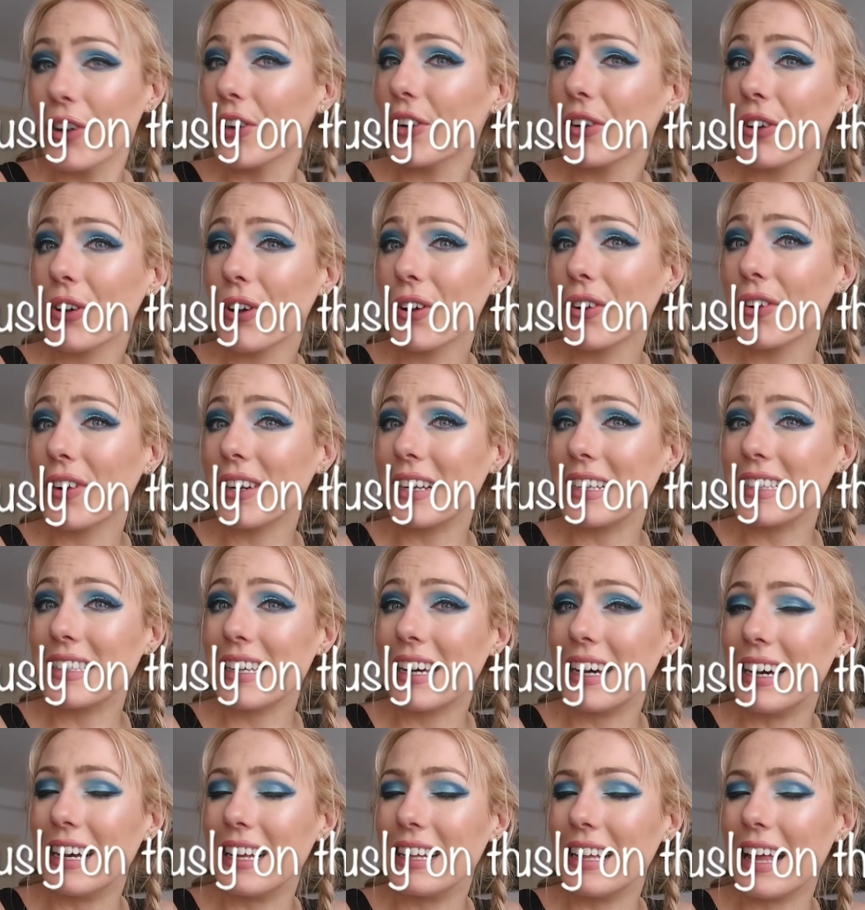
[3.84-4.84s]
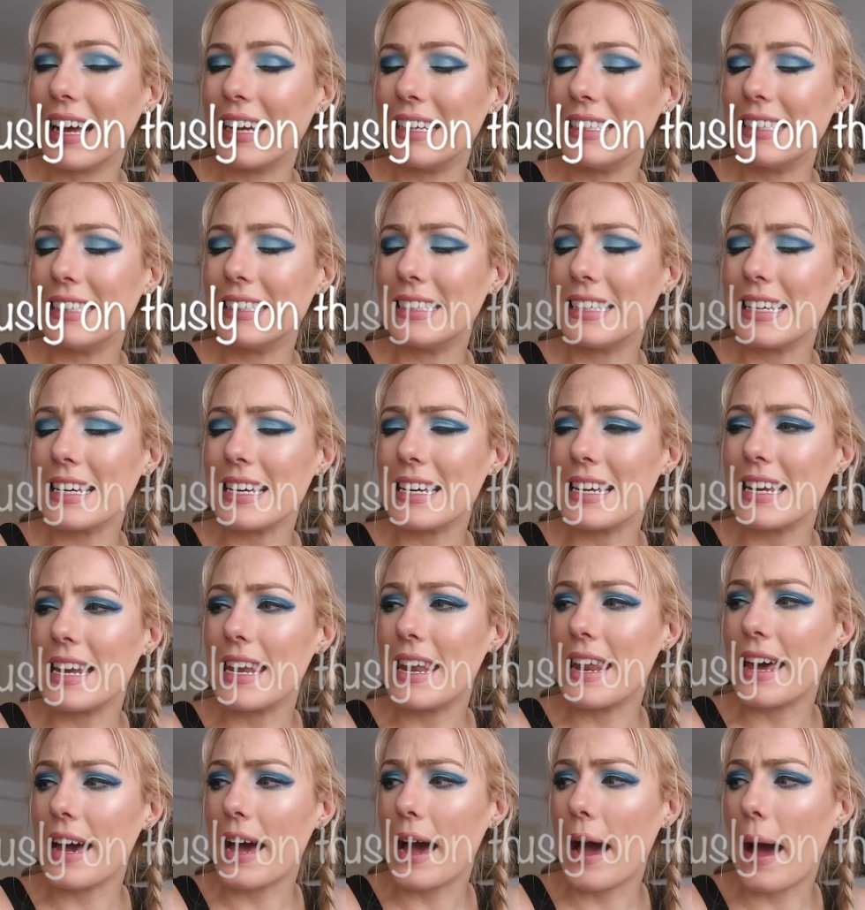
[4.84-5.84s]
couldn't already tell, I
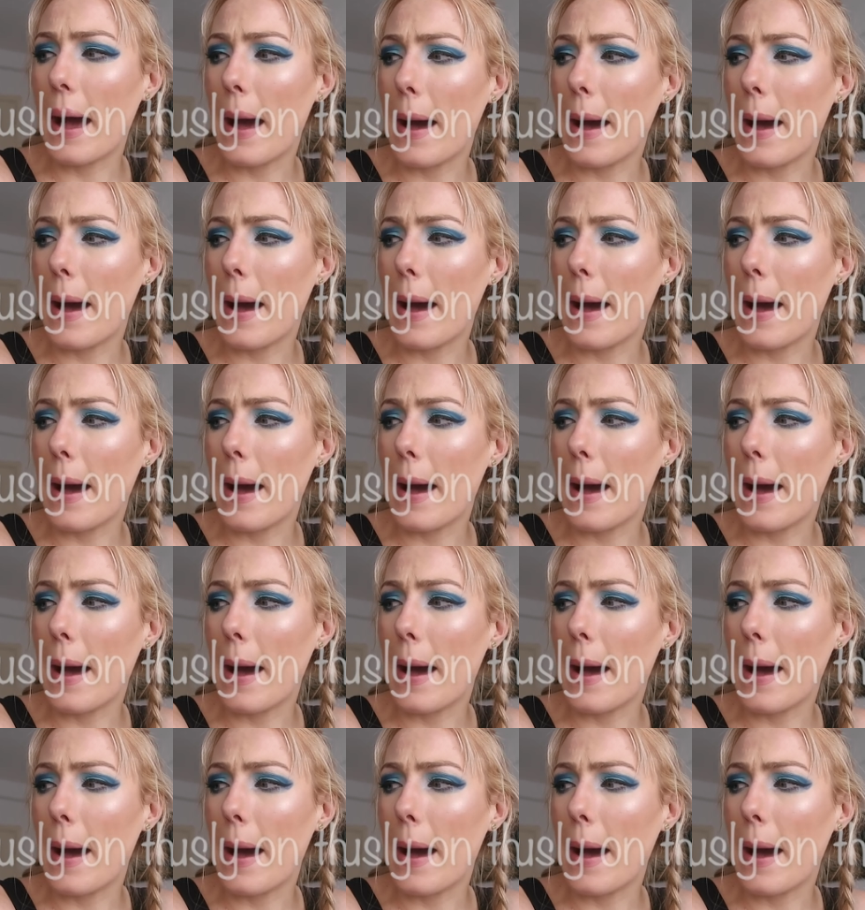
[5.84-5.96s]
did